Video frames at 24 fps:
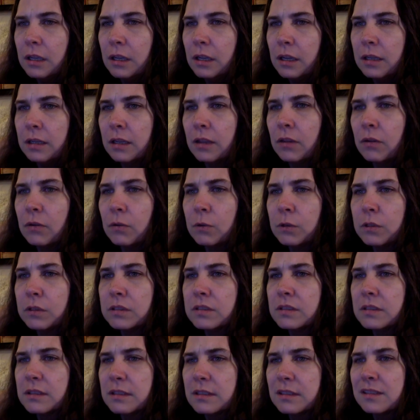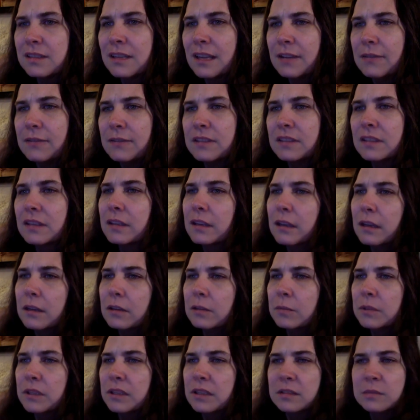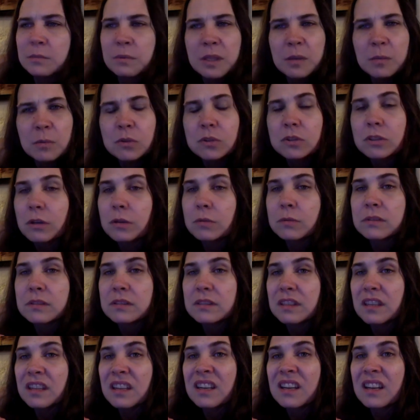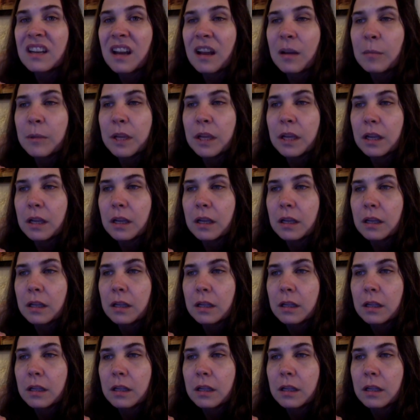In other words, this knife is illegal because people don't see it coming.